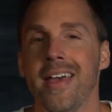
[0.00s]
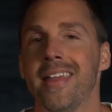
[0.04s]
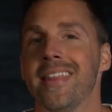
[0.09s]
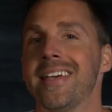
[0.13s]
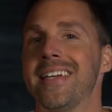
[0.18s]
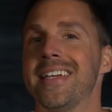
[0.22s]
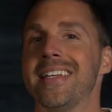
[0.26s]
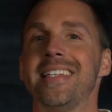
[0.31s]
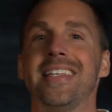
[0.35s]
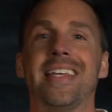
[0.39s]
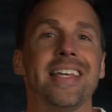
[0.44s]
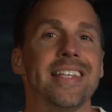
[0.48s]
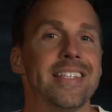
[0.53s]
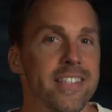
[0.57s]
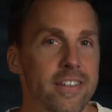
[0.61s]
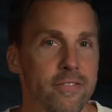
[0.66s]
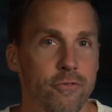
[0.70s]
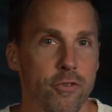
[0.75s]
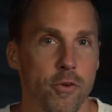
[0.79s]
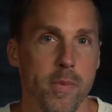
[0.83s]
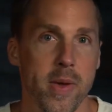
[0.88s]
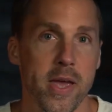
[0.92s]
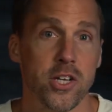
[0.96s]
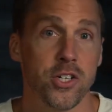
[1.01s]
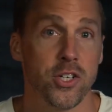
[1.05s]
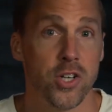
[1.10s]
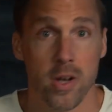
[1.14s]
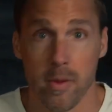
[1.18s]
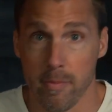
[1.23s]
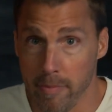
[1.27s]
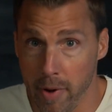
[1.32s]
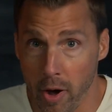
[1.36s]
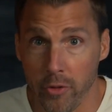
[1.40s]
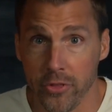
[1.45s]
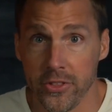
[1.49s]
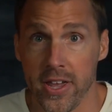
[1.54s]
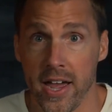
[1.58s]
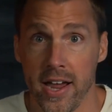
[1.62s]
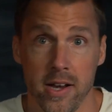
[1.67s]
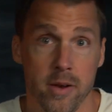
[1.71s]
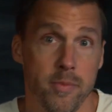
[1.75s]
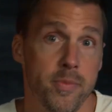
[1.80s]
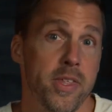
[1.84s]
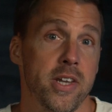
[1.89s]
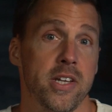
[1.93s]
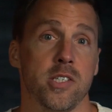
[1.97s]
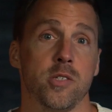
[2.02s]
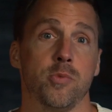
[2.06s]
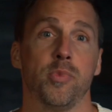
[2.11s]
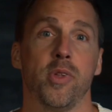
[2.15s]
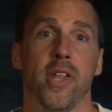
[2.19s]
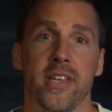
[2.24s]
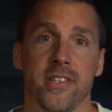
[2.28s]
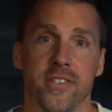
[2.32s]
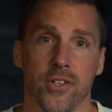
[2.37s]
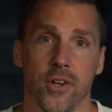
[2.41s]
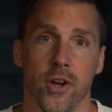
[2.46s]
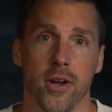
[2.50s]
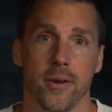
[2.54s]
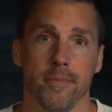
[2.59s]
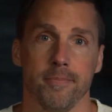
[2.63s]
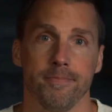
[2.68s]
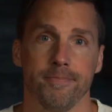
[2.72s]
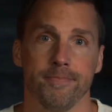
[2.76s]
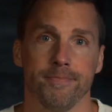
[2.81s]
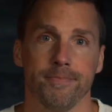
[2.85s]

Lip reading: that contains information about the item that it's placed on.